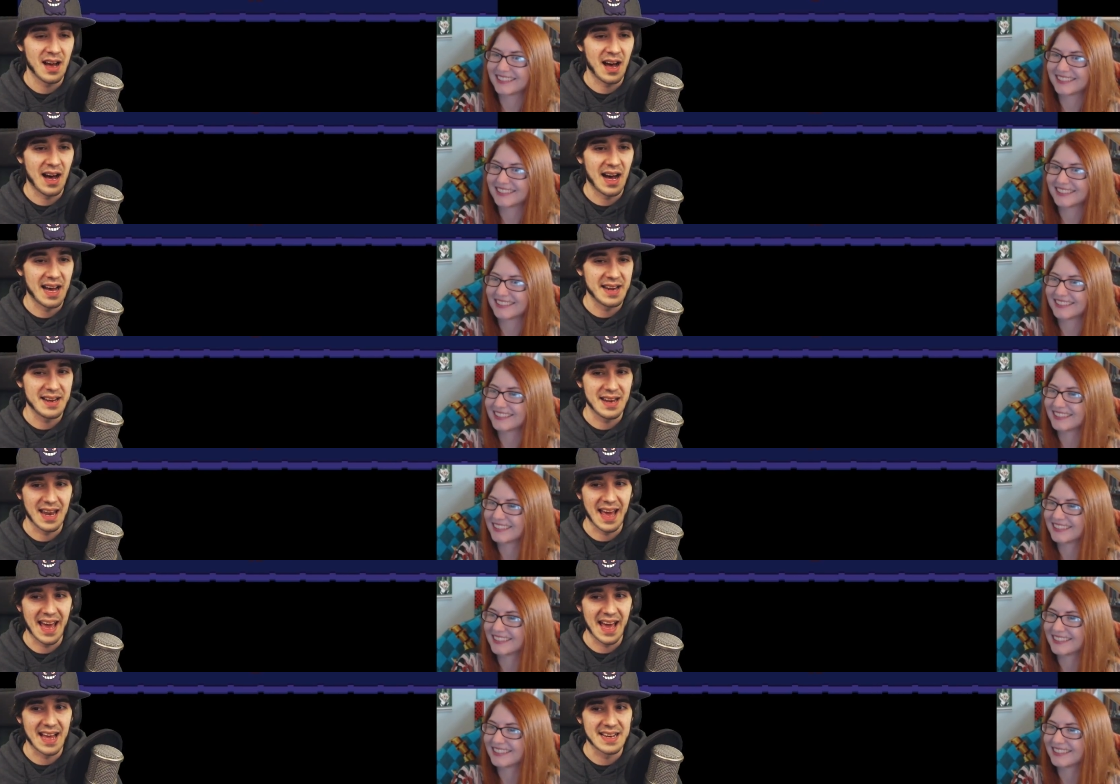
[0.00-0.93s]
Speaker 1: hot
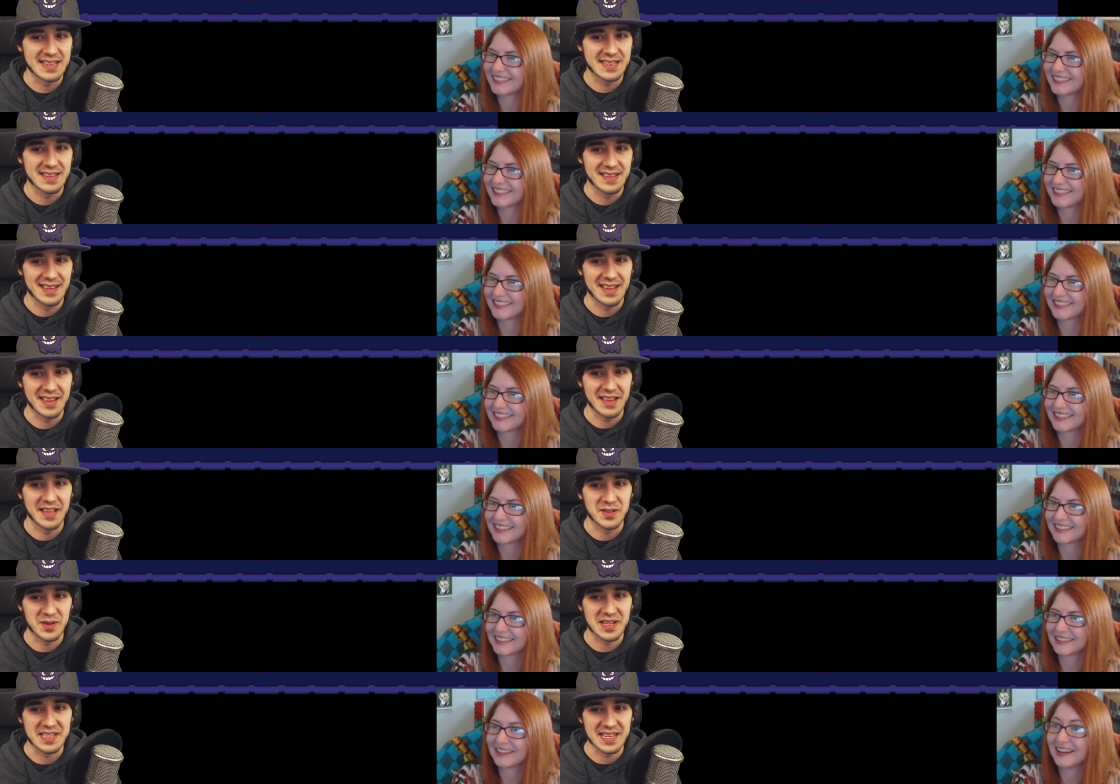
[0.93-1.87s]
land. I
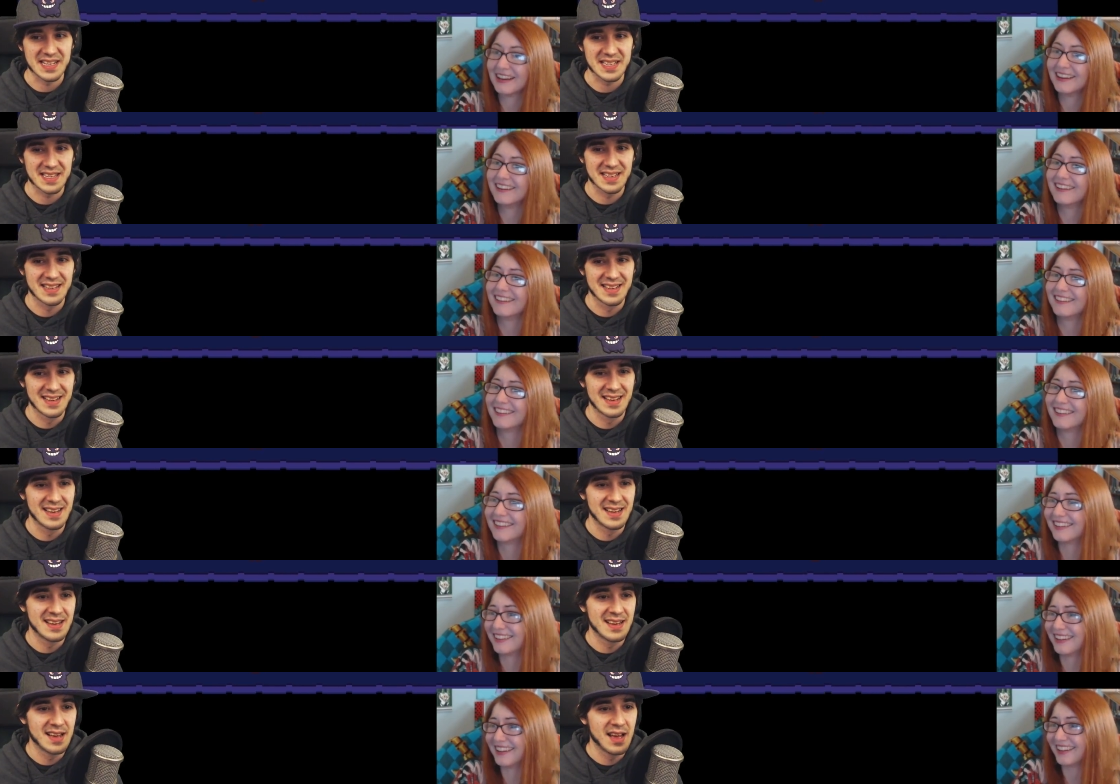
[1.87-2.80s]
think that's what it says.
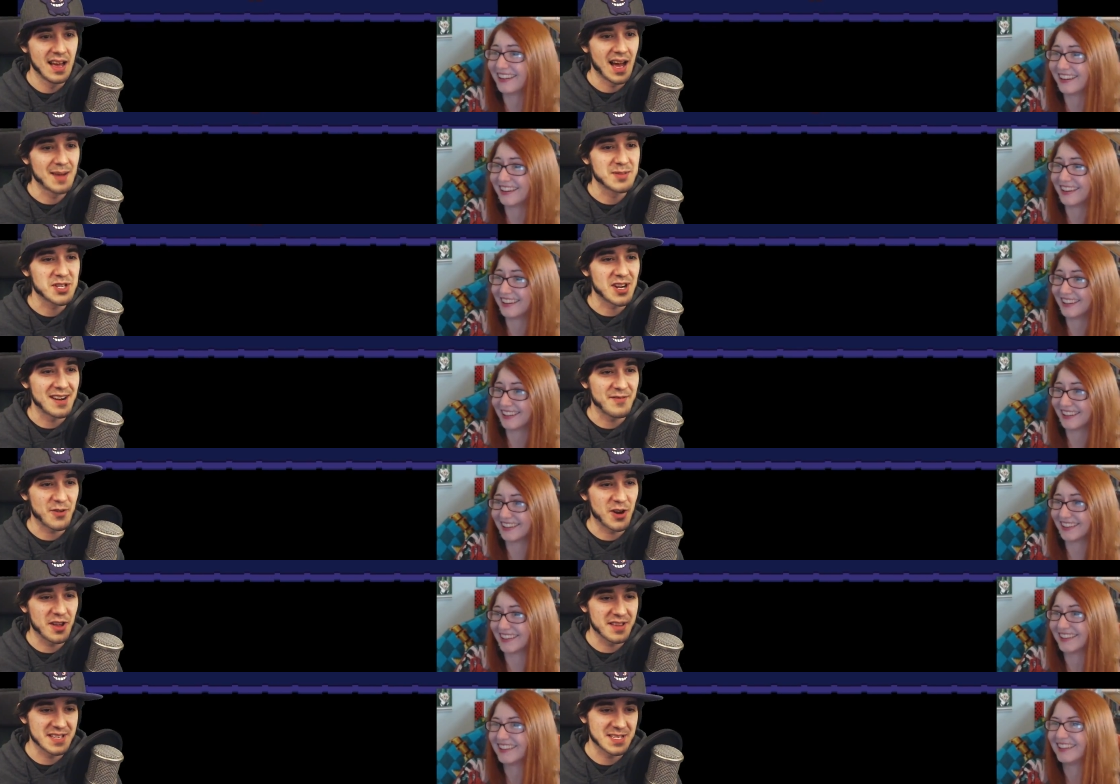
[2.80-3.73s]
I'm sorry
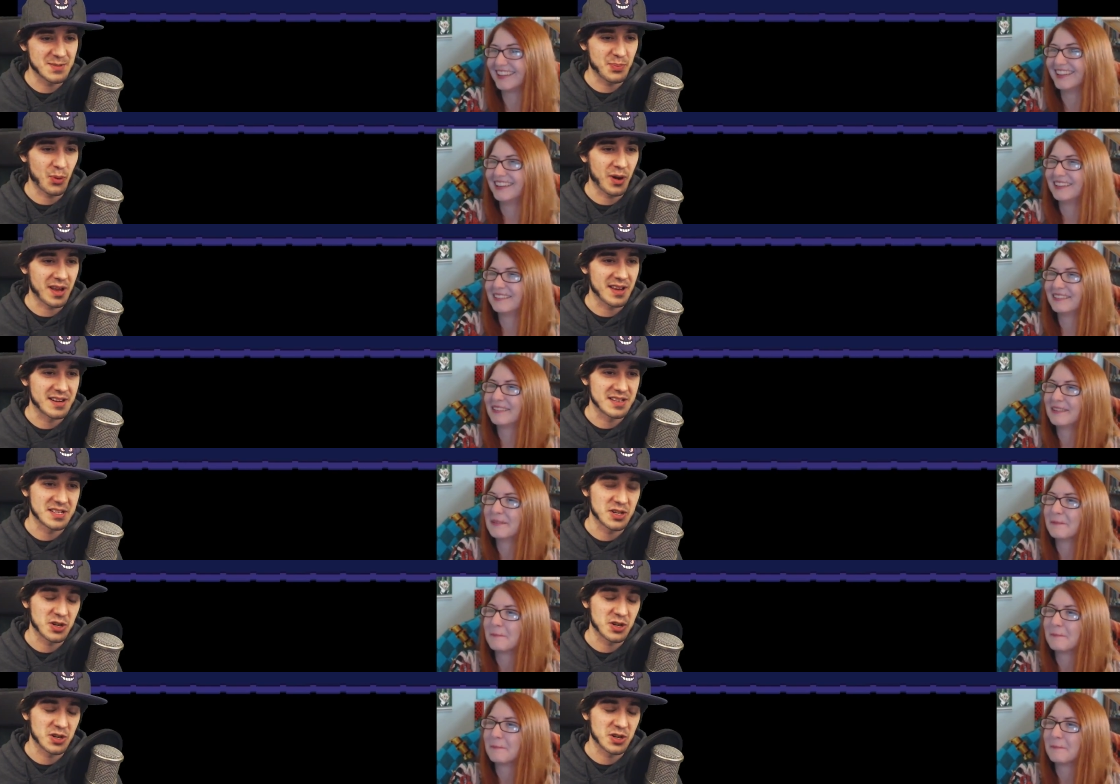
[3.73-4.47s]
for all these spoilers.